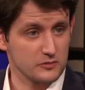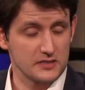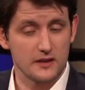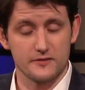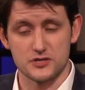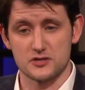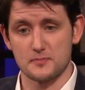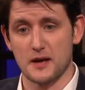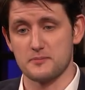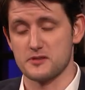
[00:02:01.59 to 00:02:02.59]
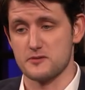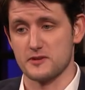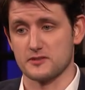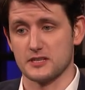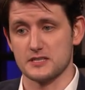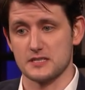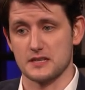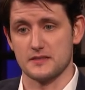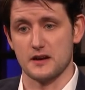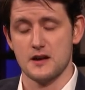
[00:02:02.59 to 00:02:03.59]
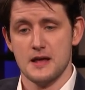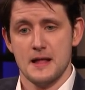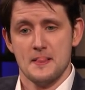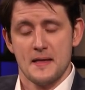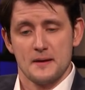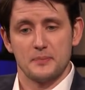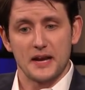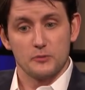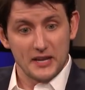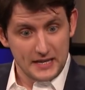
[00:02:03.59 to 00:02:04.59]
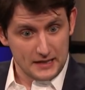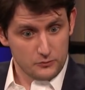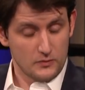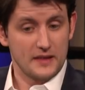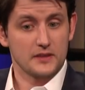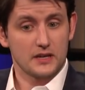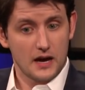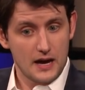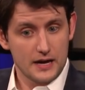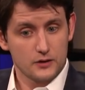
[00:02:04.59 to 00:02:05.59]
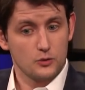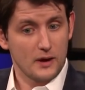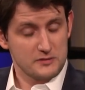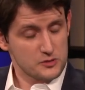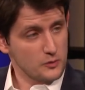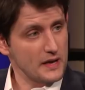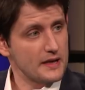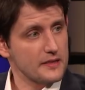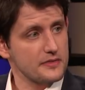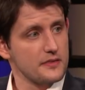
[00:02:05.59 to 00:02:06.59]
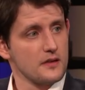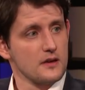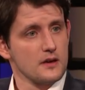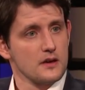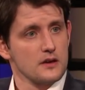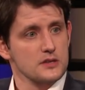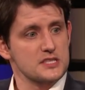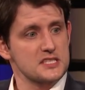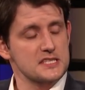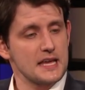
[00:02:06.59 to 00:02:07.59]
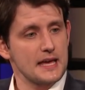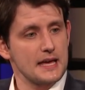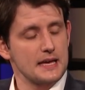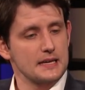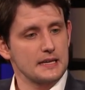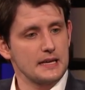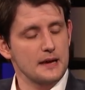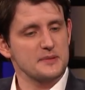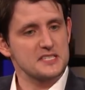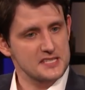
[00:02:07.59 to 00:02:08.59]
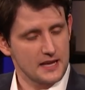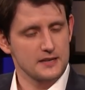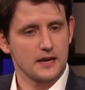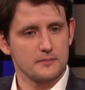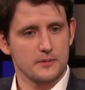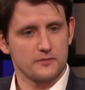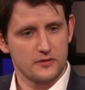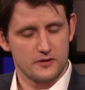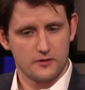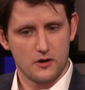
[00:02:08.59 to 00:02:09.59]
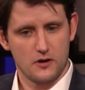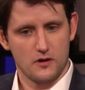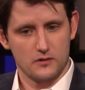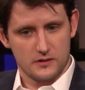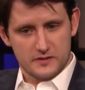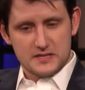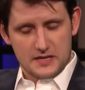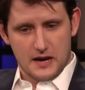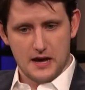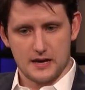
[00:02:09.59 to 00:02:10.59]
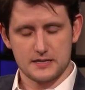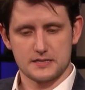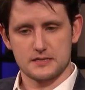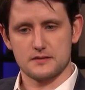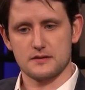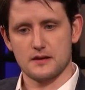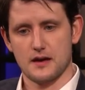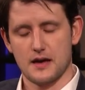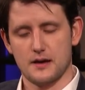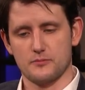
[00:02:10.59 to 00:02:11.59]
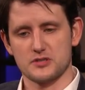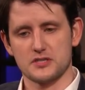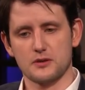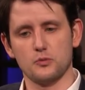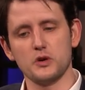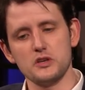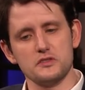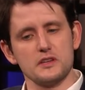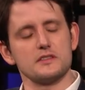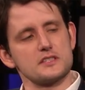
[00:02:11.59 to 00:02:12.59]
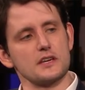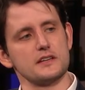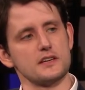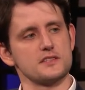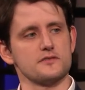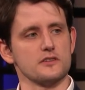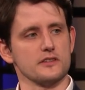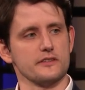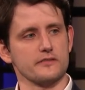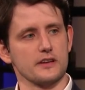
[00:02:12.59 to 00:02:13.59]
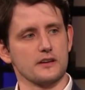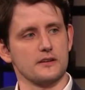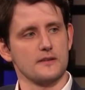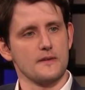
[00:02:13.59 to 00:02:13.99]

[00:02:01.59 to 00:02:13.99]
television is popular among the kids in there. But I went in, and the guy who I was with said he had me stand up in front of all of these guys and was like, what do you think this guy does for a living?